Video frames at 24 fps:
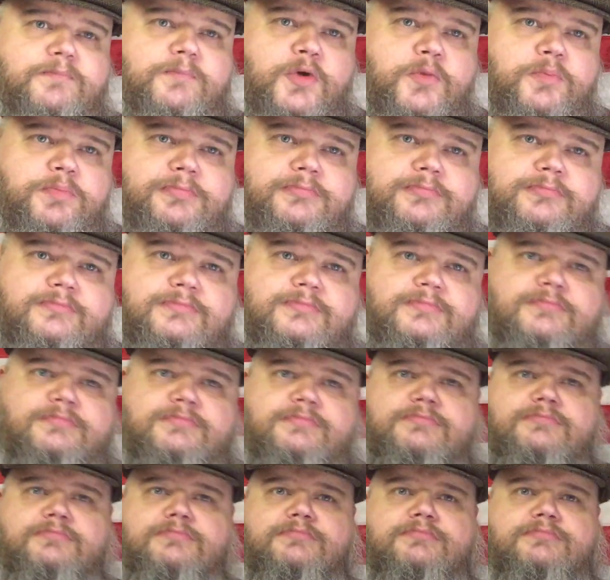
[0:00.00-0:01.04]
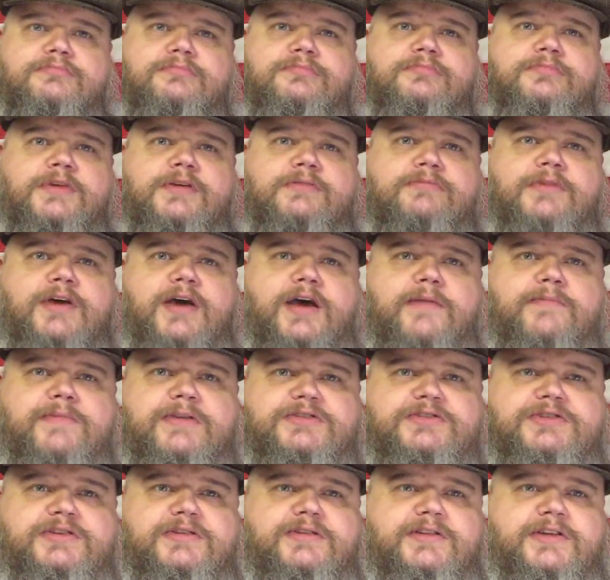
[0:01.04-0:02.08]
Oop. Nope, I
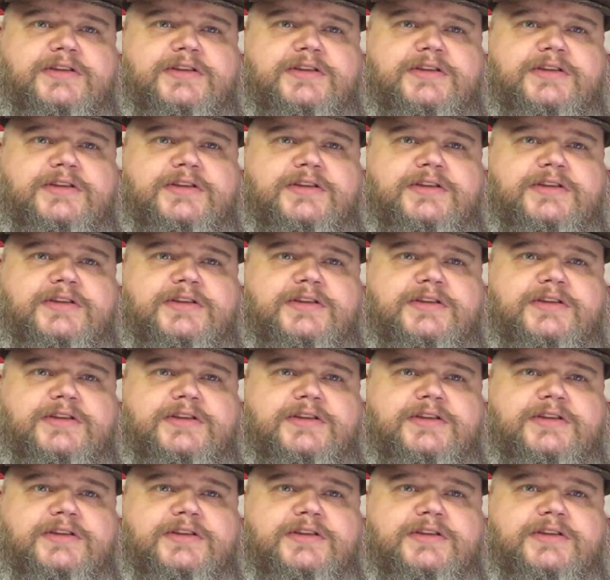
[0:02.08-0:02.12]
missed it.